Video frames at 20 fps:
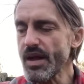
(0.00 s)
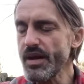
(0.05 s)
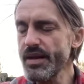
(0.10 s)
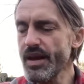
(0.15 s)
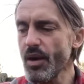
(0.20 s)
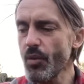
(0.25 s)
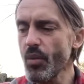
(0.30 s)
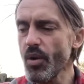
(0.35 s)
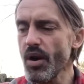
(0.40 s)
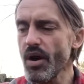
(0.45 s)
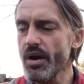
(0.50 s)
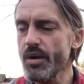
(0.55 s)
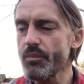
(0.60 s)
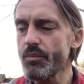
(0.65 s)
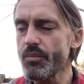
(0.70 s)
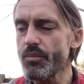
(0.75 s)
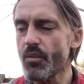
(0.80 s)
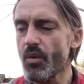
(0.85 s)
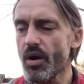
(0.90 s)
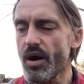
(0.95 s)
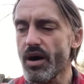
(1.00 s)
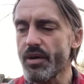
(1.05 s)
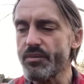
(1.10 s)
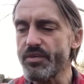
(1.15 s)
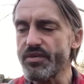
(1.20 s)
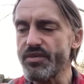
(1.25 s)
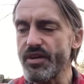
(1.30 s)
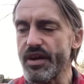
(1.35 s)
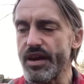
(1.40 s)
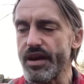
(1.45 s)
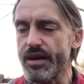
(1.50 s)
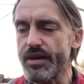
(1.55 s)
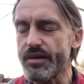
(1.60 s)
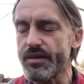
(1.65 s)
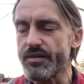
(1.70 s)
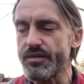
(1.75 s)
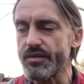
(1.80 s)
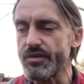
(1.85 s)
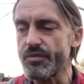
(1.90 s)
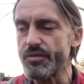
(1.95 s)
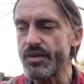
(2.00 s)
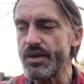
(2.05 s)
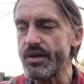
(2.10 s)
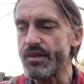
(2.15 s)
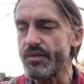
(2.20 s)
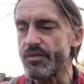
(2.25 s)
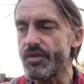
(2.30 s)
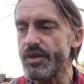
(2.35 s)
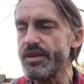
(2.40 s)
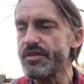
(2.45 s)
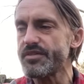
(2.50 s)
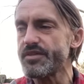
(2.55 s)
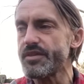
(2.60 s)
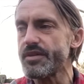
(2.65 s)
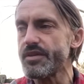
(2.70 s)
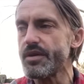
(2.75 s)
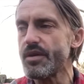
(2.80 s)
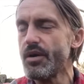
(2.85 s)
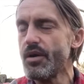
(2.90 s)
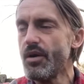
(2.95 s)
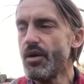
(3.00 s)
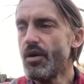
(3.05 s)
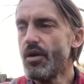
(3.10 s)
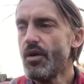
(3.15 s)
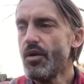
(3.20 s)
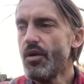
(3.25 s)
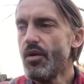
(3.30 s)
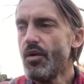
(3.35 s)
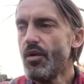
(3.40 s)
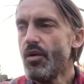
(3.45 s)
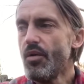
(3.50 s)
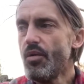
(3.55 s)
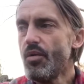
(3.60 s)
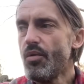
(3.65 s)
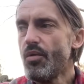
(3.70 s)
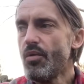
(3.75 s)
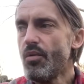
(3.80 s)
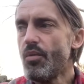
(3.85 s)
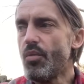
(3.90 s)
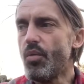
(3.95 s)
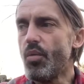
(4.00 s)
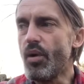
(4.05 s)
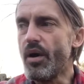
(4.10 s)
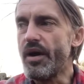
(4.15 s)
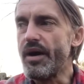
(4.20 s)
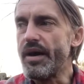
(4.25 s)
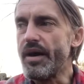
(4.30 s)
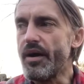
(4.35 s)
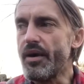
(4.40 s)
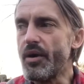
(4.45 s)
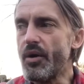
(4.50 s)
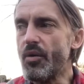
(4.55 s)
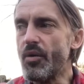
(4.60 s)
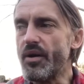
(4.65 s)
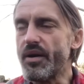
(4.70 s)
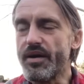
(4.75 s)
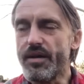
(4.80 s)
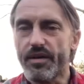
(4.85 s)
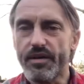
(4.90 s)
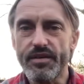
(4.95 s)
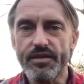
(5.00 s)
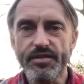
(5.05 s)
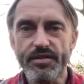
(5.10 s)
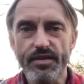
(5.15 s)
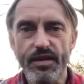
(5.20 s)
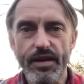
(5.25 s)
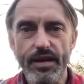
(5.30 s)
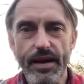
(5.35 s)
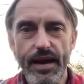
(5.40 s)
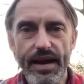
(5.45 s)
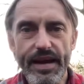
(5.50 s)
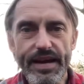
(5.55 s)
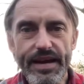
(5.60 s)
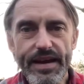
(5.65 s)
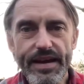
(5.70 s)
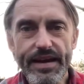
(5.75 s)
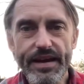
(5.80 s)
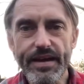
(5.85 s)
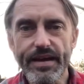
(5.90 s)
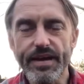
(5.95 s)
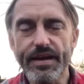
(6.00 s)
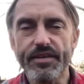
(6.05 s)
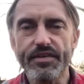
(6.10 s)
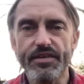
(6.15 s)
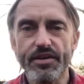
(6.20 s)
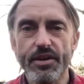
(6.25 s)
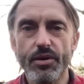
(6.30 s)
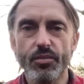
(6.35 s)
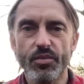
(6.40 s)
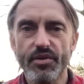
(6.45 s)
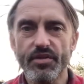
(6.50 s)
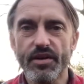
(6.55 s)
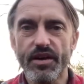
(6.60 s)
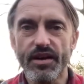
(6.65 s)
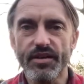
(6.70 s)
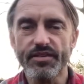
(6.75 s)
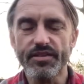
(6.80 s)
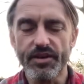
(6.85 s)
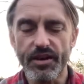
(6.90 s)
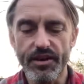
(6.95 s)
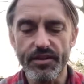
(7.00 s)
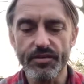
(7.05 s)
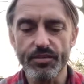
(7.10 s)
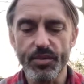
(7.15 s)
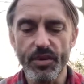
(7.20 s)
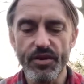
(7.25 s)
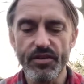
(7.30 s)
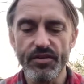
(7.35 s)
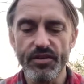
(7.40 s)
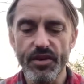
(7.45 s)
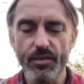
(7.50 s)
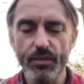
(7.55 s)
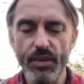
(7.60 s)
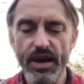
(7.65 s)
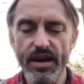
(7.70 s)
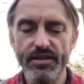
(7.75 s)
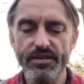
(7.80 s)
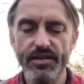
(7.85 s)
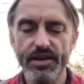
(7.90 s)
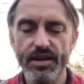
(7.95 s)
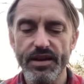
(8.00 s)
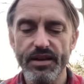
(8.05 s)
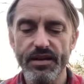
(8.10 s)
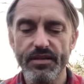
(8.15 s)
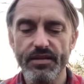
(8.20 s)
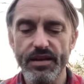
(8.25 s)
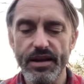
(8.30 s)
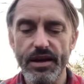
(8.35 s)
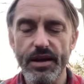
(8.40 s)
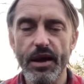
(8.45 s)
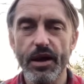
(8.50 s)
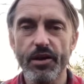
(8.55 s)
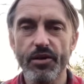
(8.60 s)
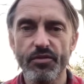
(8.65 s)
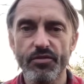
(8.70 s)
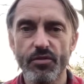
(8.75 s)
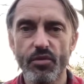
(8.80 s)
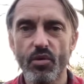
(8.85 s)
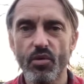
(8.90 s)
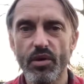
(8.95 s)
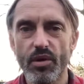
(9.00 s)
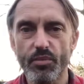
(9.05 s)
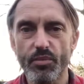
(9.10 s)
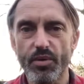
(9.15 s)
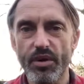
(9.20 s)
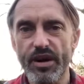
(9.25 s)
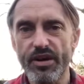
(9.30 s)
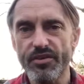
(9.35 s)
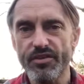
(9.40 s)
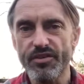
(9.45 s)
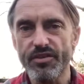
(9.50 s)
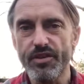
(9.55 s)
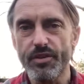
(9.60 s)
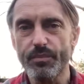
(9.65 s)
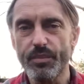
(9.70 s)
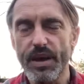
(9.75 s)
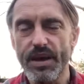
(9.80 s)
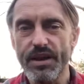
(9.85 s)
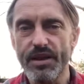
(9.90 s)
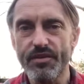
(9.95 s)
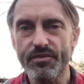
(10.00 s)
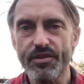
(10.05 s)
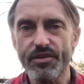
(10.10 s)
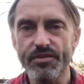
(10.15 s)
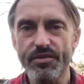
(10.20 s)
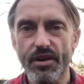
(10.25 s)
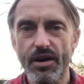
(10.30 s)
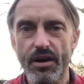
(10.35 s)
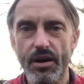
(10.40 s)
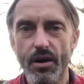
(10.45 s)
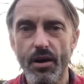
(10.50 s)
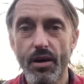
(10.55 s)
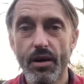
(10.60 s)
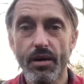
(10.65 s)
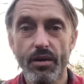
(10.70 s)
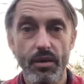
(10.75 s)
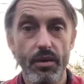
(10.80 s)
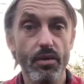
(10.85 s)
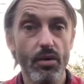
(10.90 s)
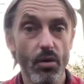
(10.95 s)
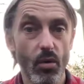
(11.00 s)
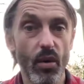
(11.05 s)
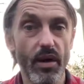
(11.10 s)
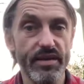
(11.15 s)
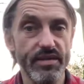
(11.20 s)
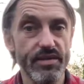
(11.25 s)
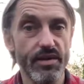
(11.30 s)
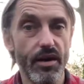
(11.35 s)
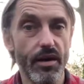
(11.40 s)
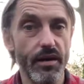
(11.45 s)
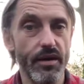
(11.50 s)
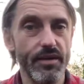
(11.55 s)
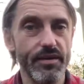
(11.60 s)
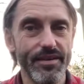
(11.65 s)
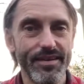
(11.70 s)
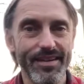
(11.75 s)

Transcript: Now what I'm what I'm seeing and the re the reason why I organised like a healing zoom was last night is because I'm getting the overall impression that many of us are quite tired,